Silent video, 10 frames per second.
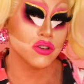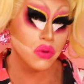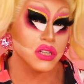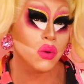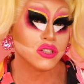There's
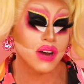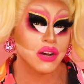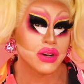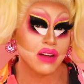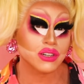always one
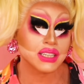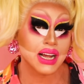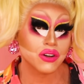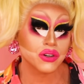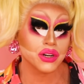drag queen in every
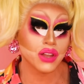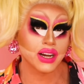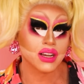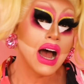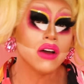town who you're
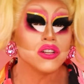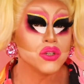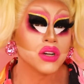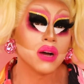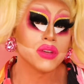like, how
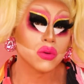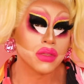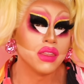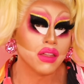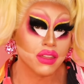did you come here
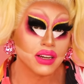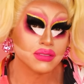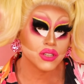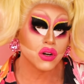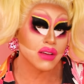with nothing?
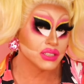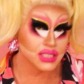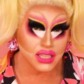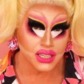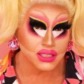You don't have a
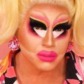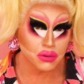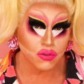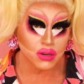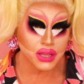CD to
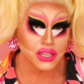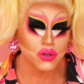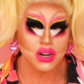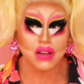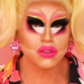perform? Like
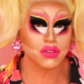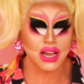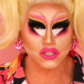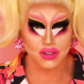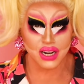you don't have a
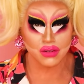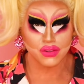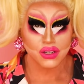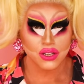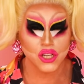flash
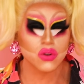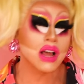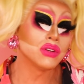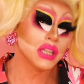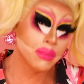drive? You don't
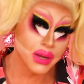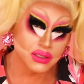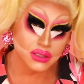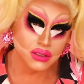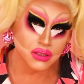have a lip
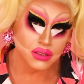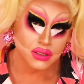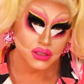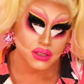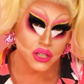pencil?
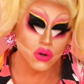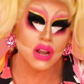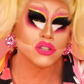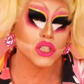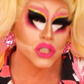You don't
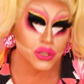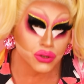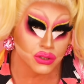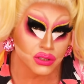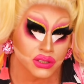have
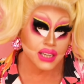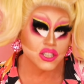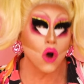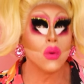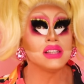shoes.
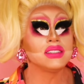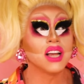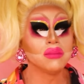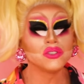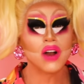It's always
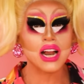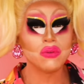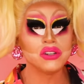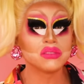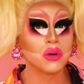some drag
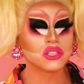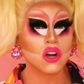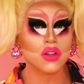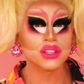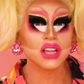queen who's booked
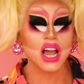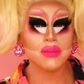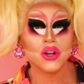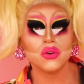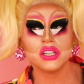all the
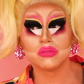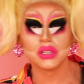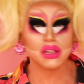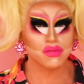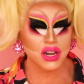time who is
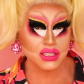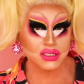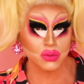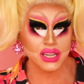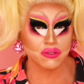really fun and
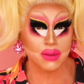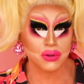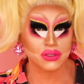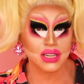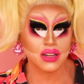sweet, great
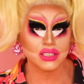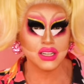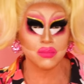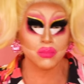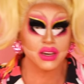
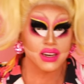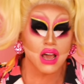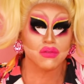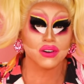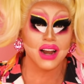personality, but
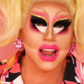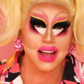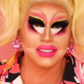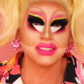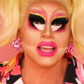never
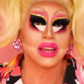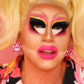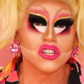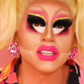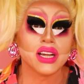has like,
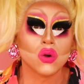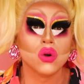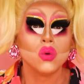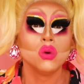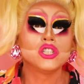she's like,
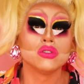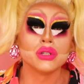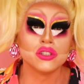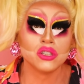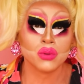what
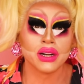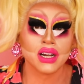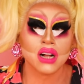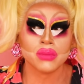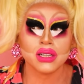jewelry did you
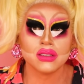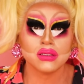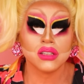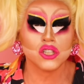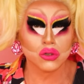bring? I'm like,
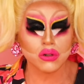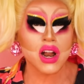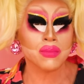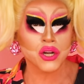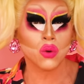the
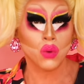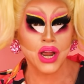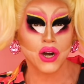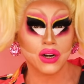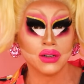jewelry I'm gonna
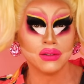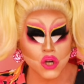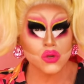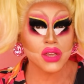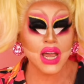wear.
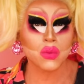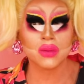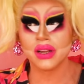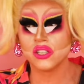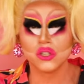No, you can't
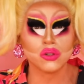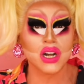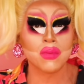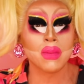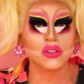wear my
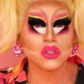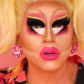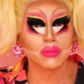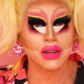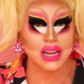jewelry I'm about to
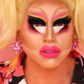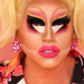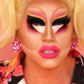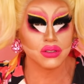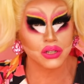wear right after you.